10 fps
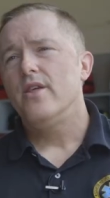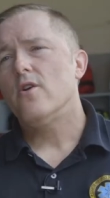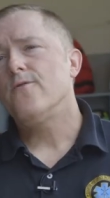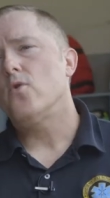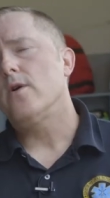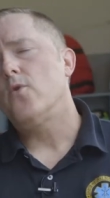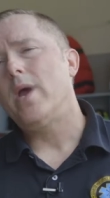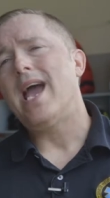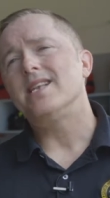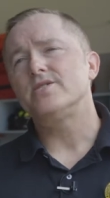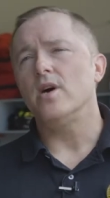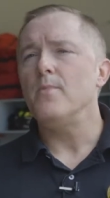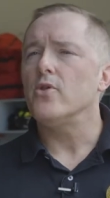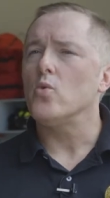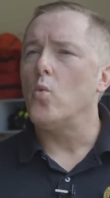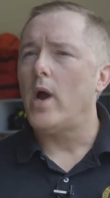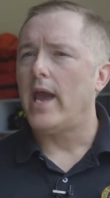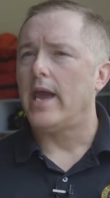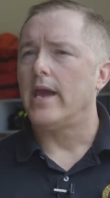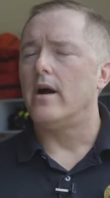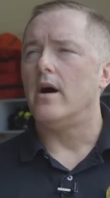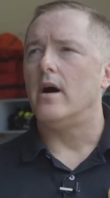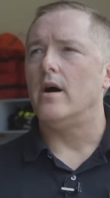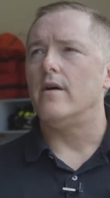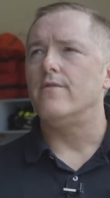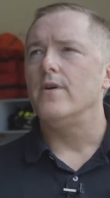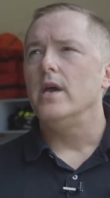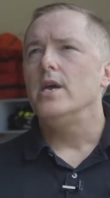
Therefore, if we had some other way of